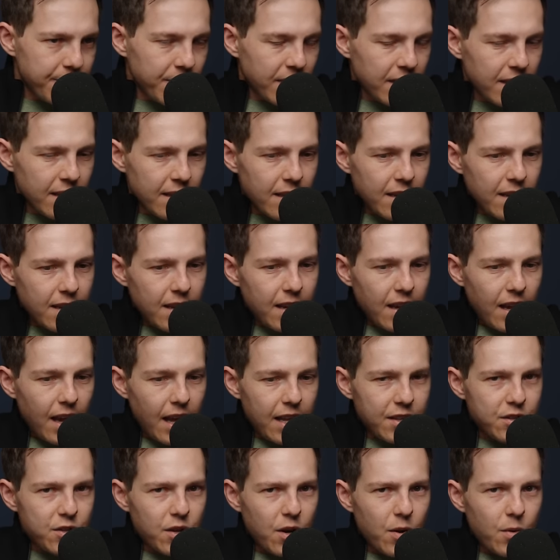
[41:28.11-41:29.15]
Mm -hmm.
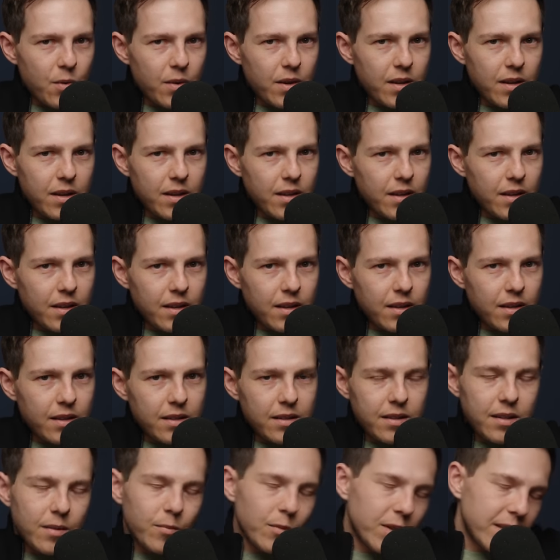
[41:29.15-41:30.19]
And so,
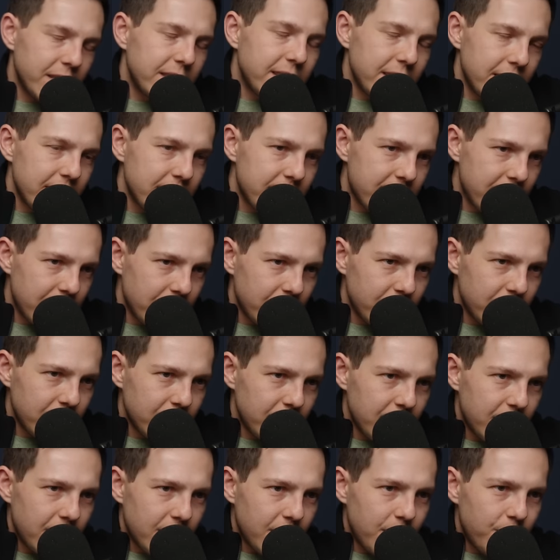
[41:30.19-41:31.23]
it, well, he didn't sell.
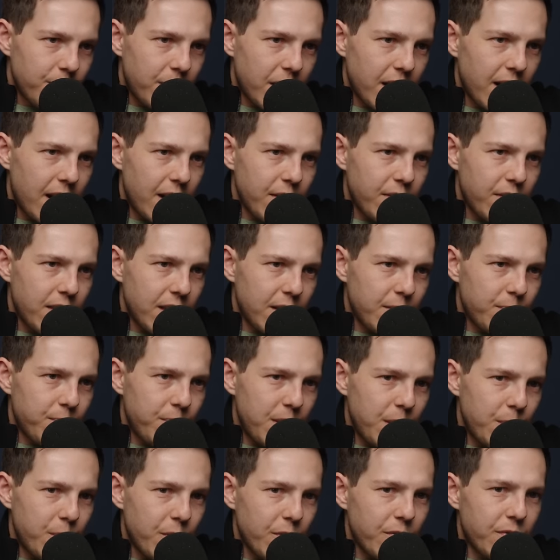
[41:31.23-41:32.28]
But I think
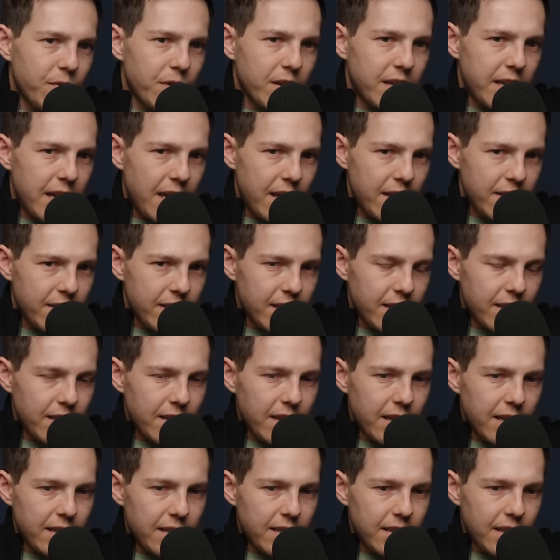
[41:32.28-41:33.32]
people forget that
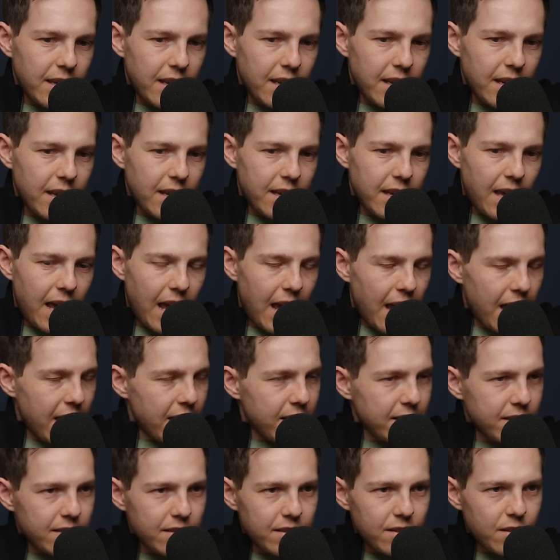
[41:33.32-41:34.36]
like it, it
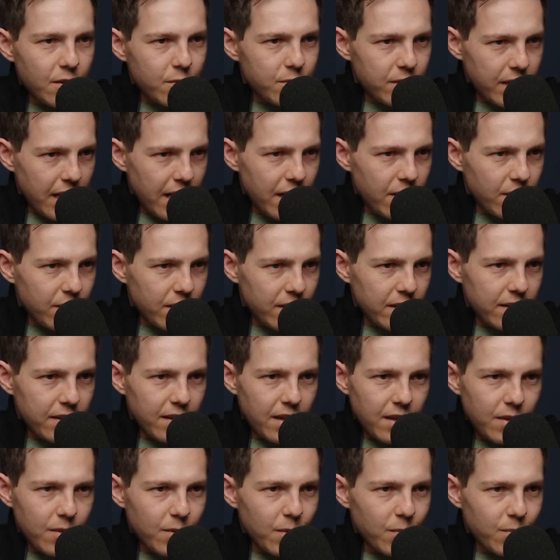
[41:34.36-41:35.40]
can go down
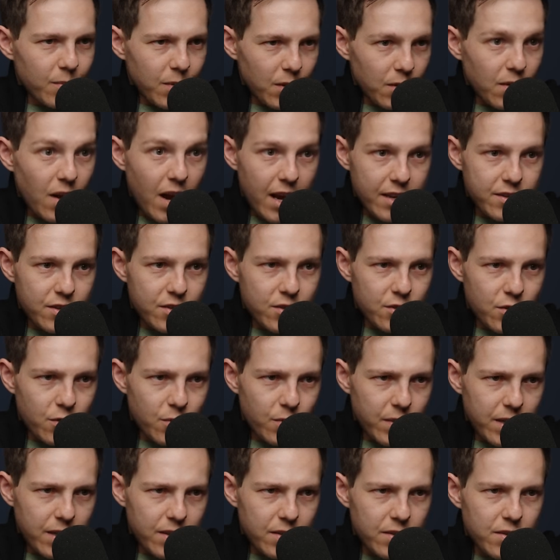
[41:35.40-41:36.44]
and, and the losses are
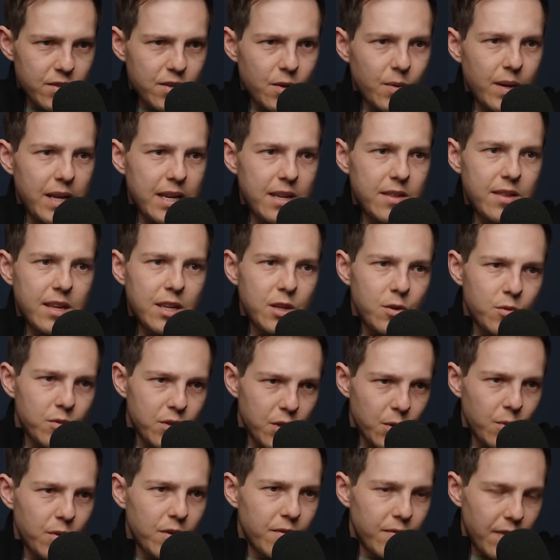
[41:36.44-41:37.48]
real. So anything you
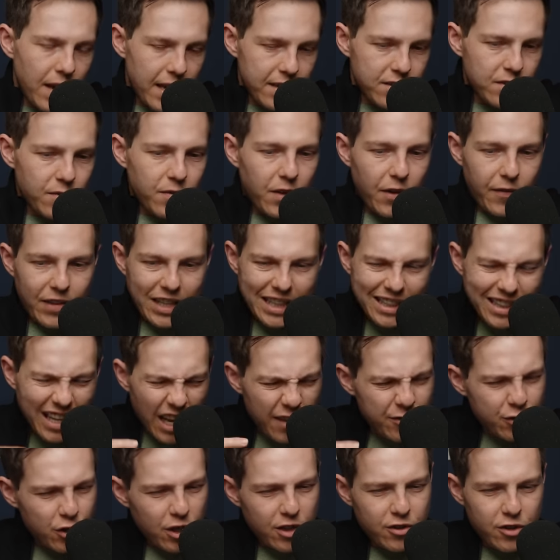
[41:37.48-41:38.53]
do invest, if you have a
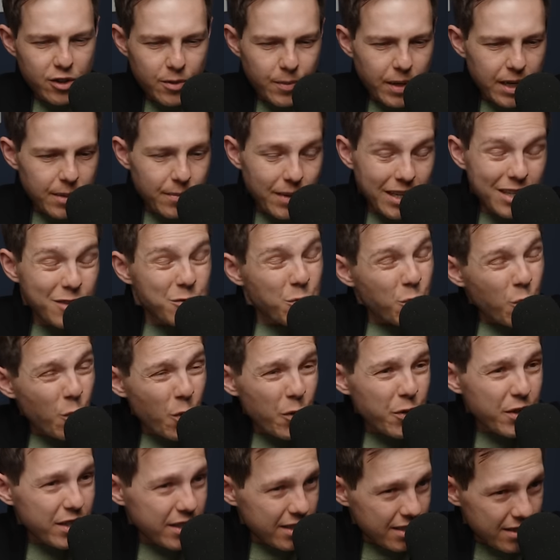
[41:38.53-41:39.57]
life changing amount of money, it's
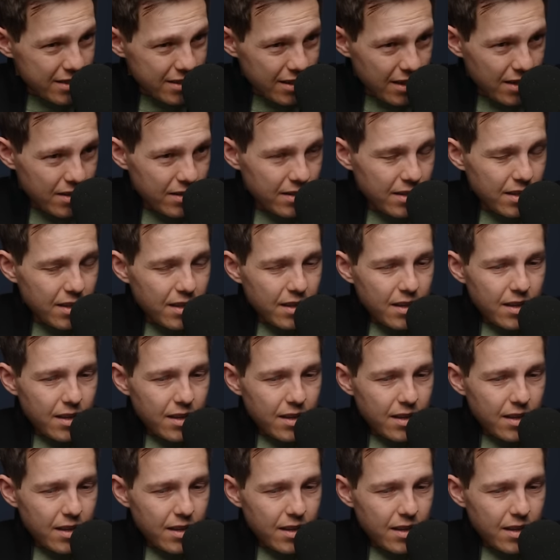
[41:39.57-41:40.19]
worth it to sell.